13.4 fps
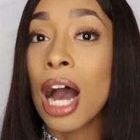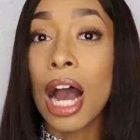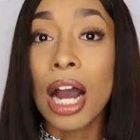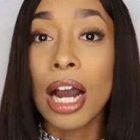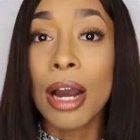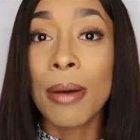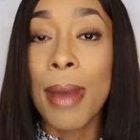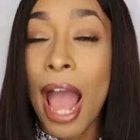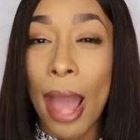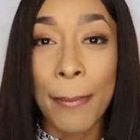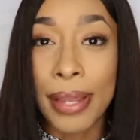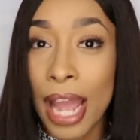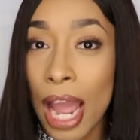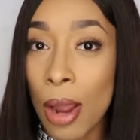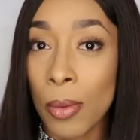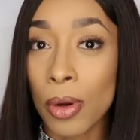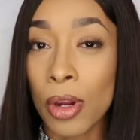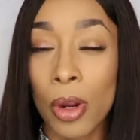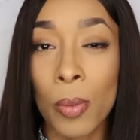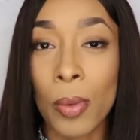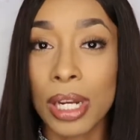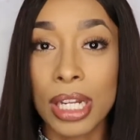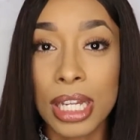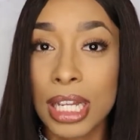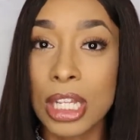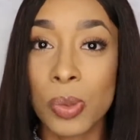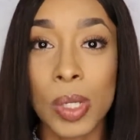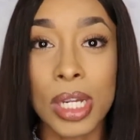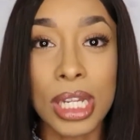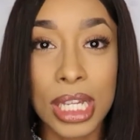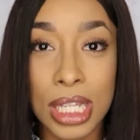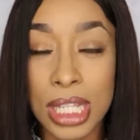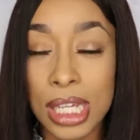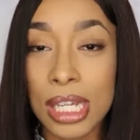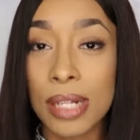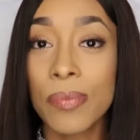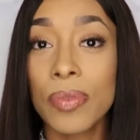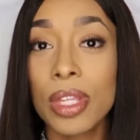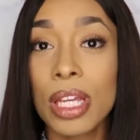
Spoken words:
happy hour, what it is, what it isn't.